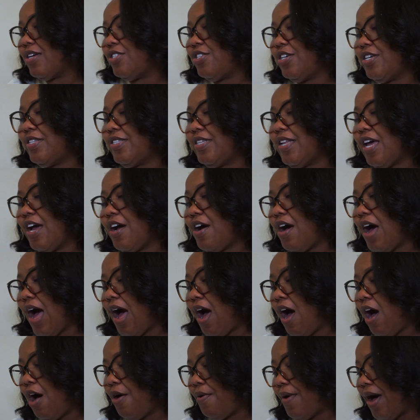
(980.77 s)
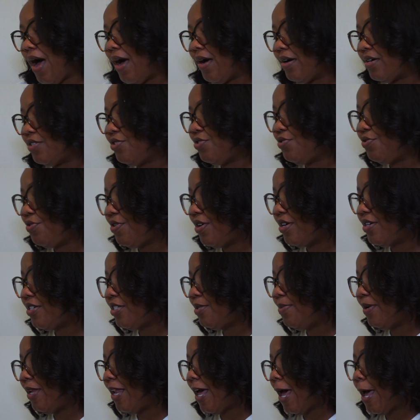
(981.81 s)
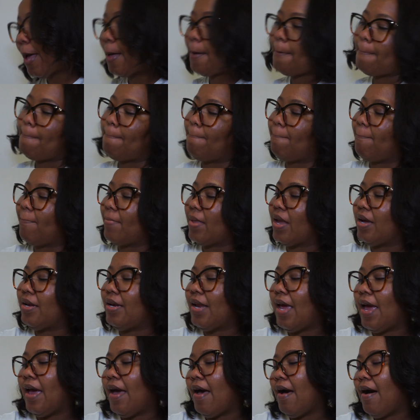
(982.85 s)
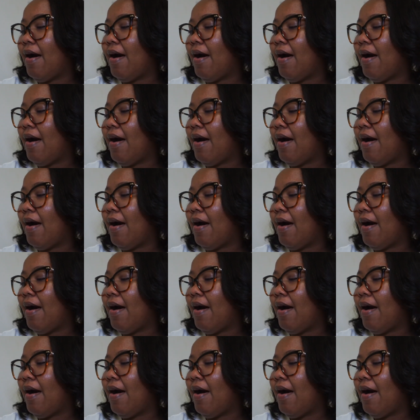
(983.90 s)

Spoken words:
you see how other stores be like, they